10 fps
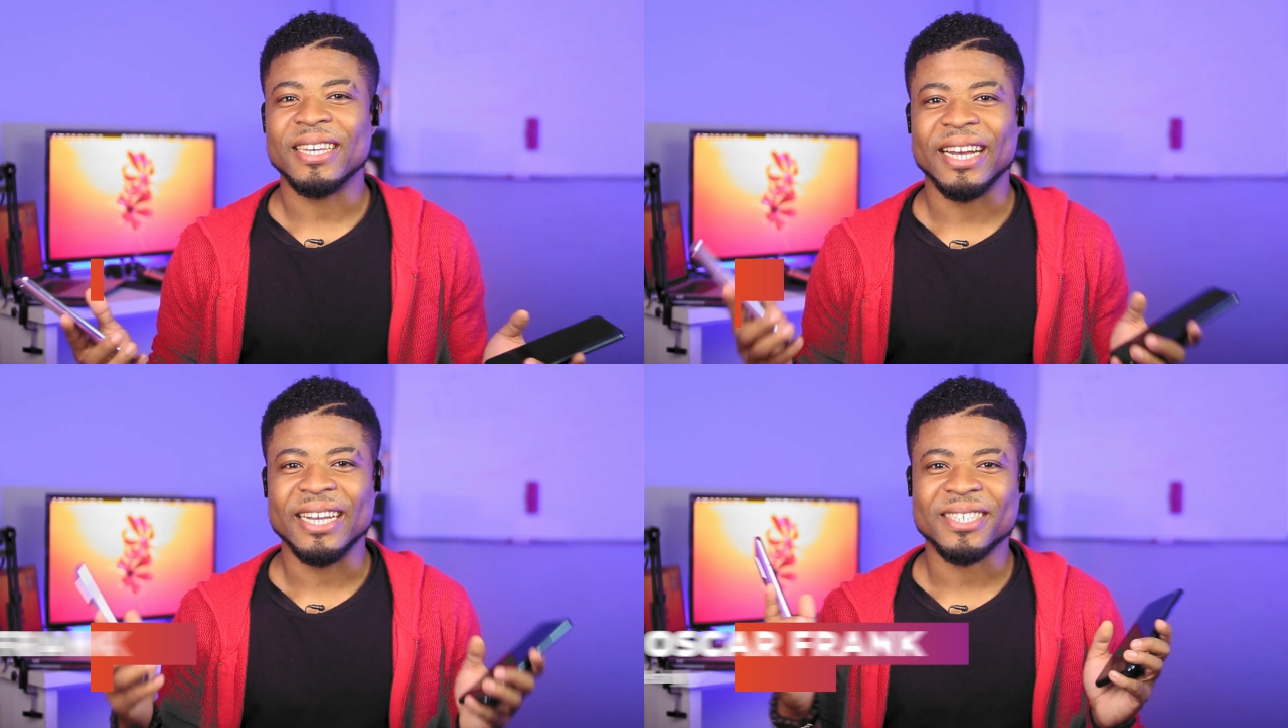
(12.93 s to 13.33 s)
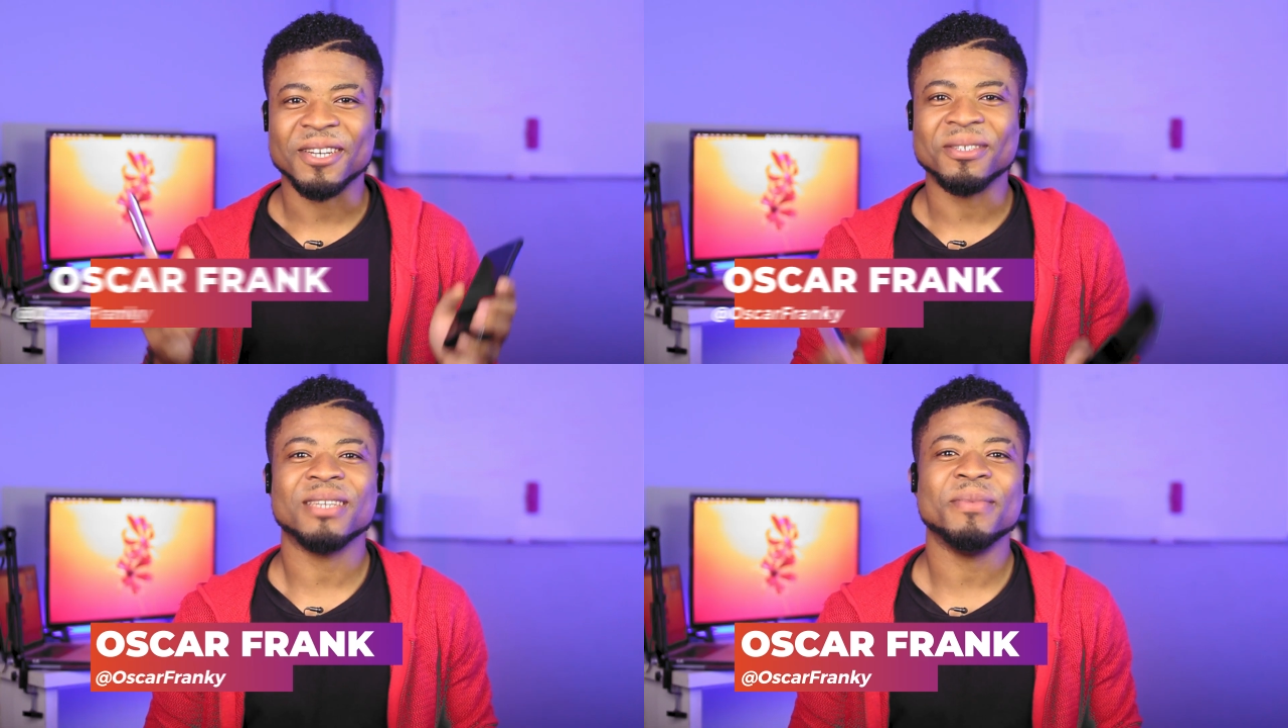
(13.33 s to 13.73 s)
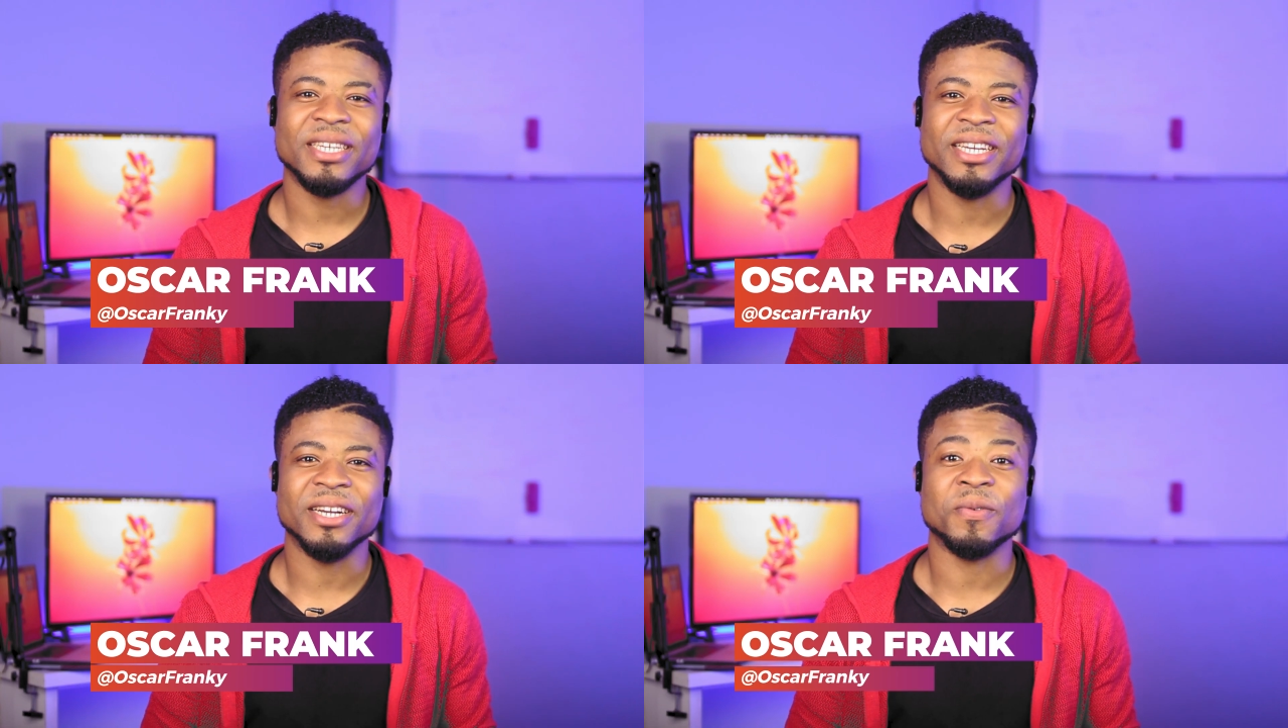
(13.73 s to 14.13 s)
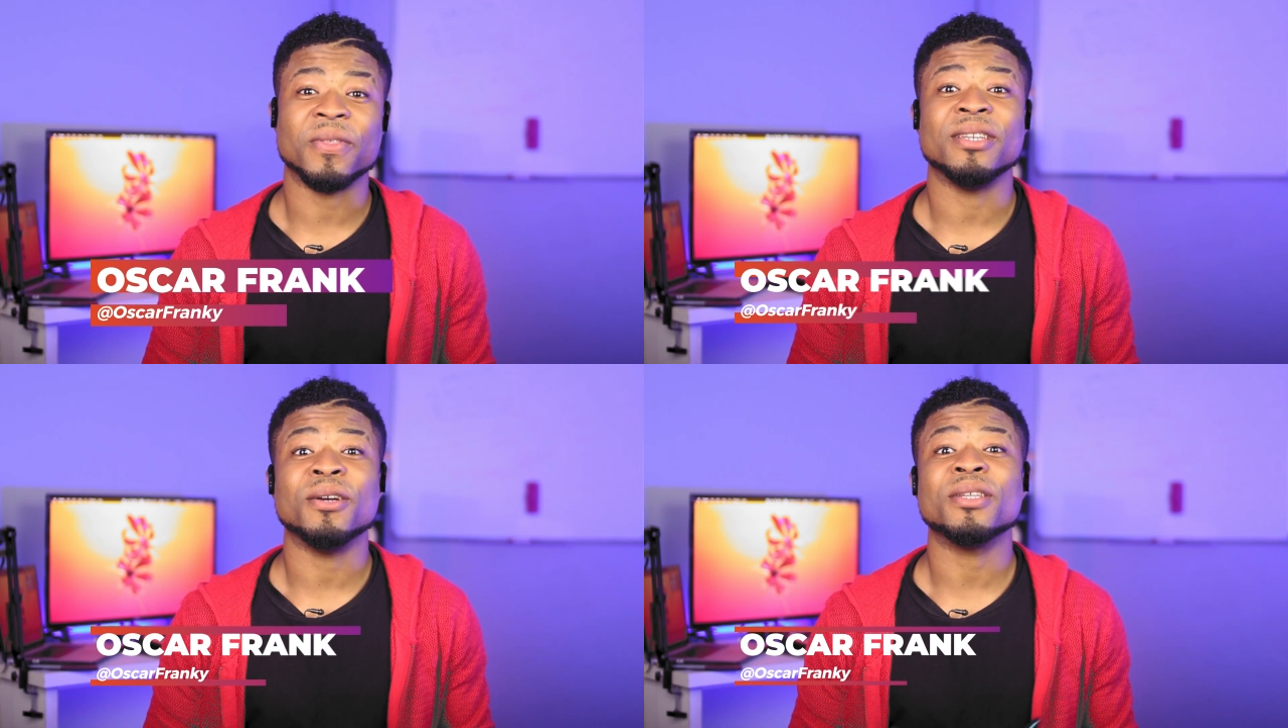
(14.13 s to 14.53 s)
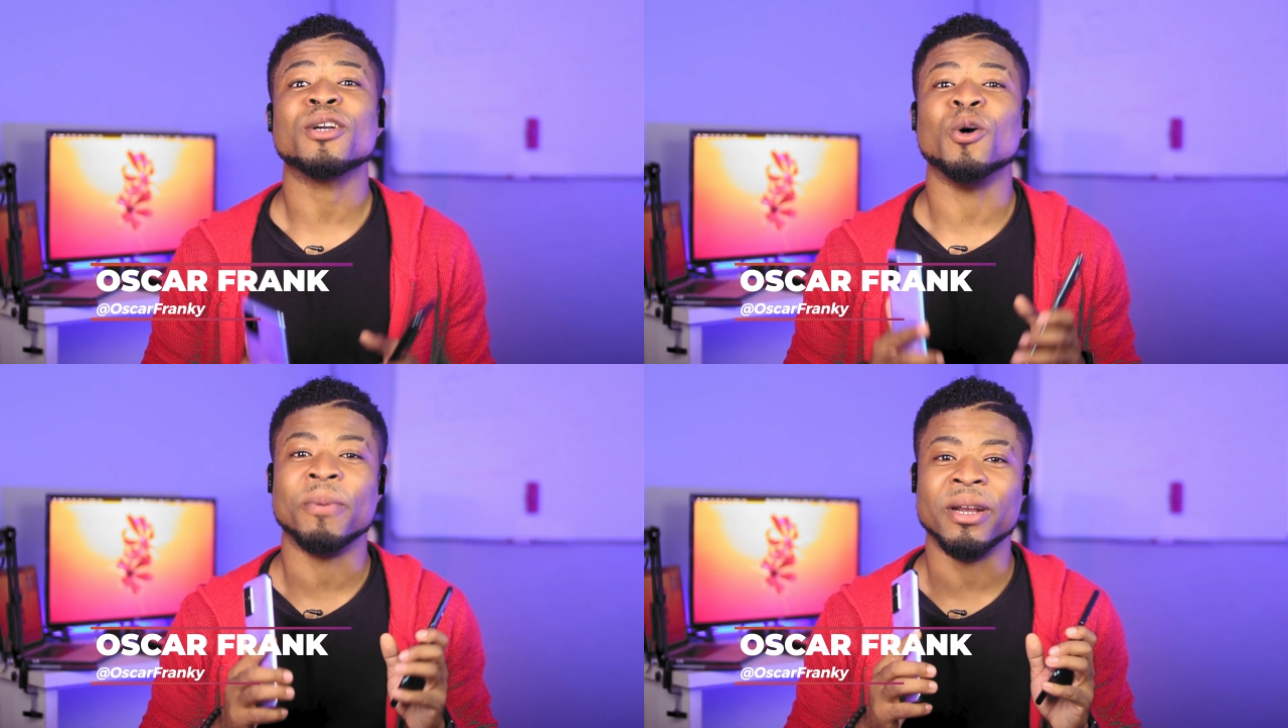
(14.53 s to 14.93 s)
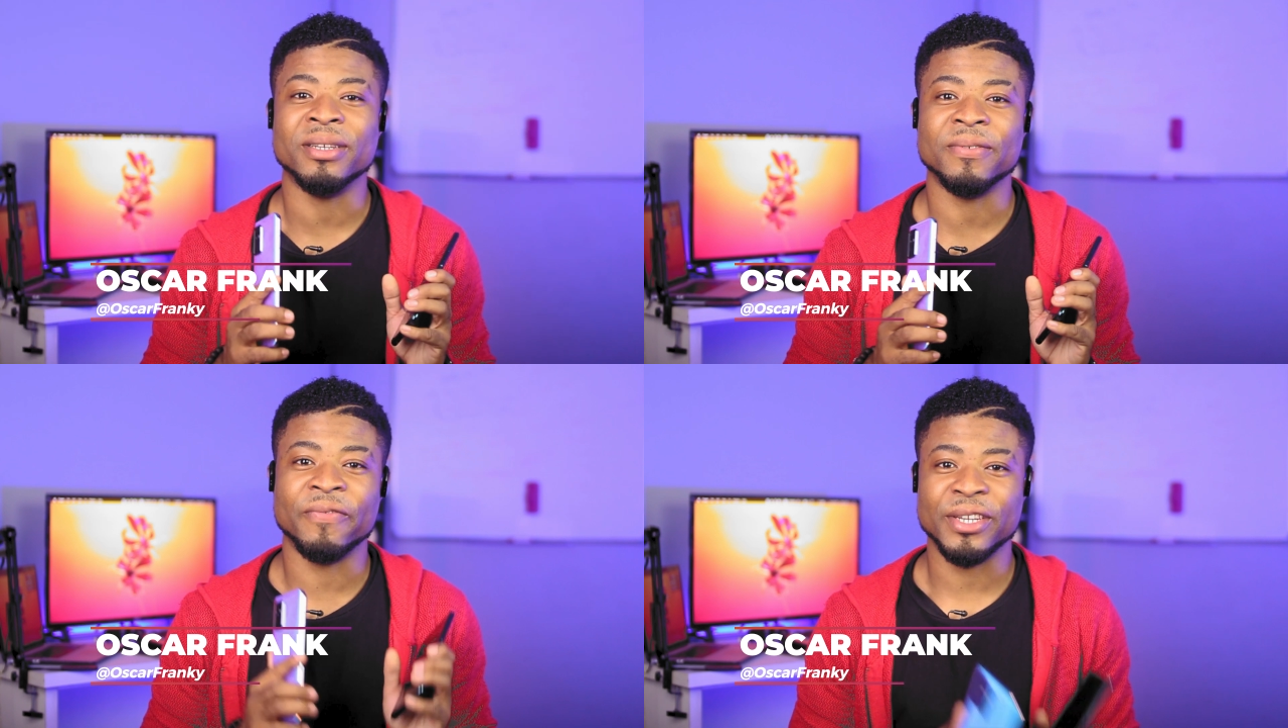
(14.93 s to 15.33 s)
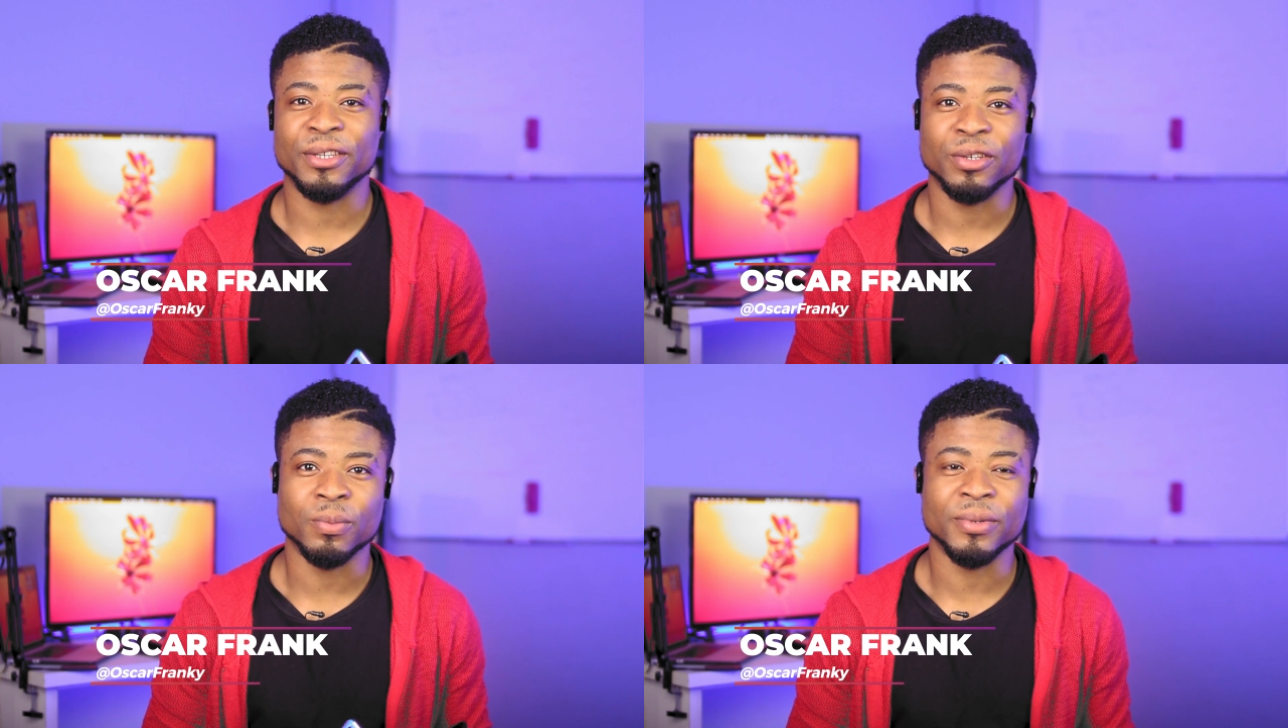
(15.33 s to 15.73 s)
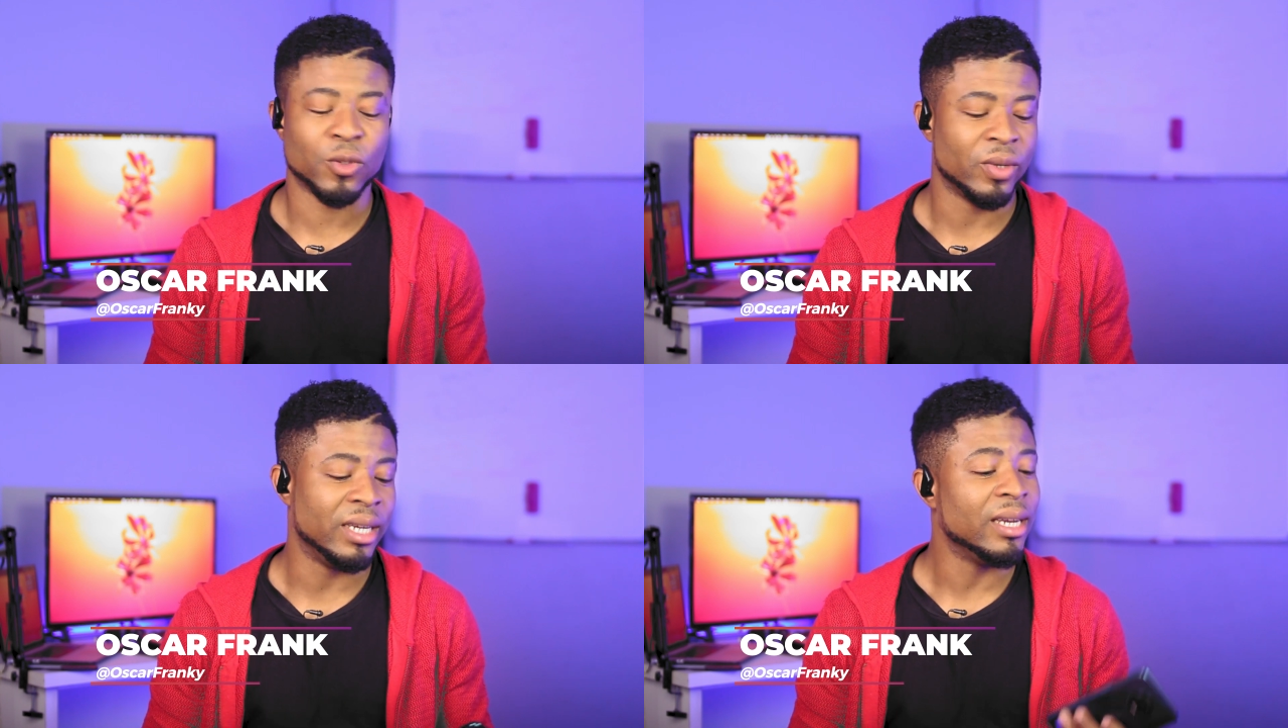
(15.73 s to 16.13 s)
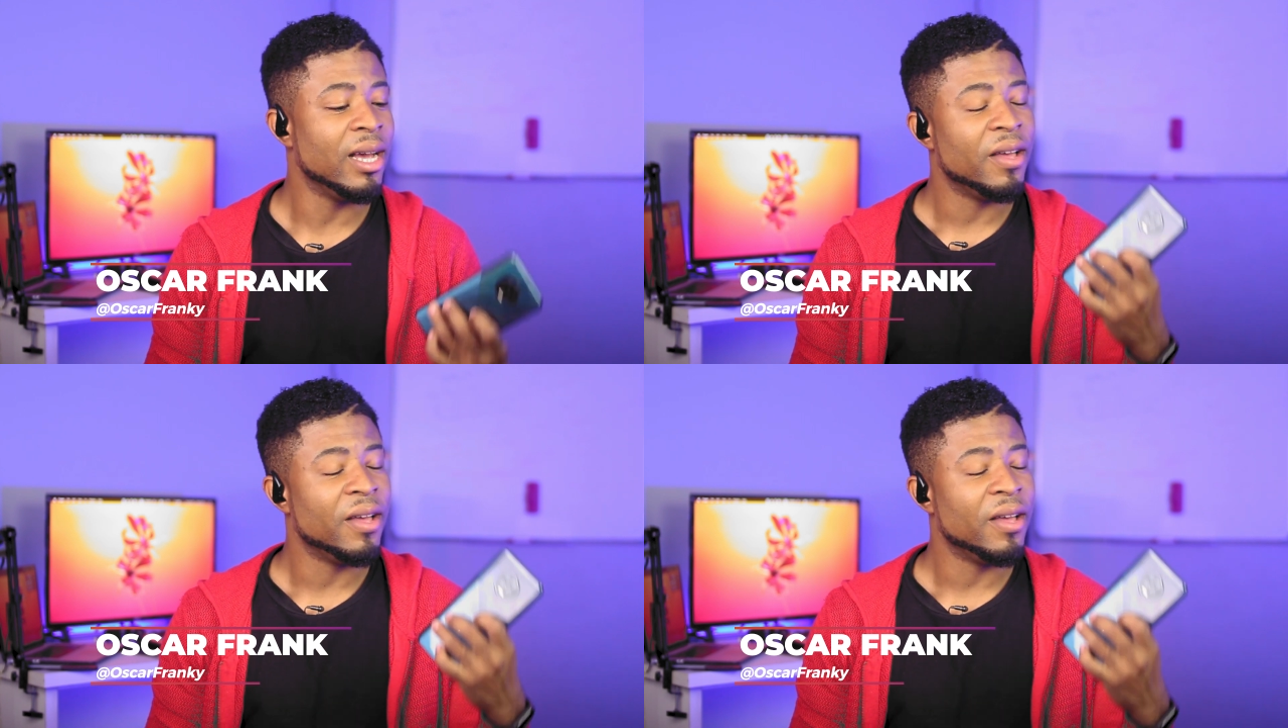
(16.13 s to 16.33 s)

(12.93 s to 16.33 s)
guys, Oscarmini here with another comparison video between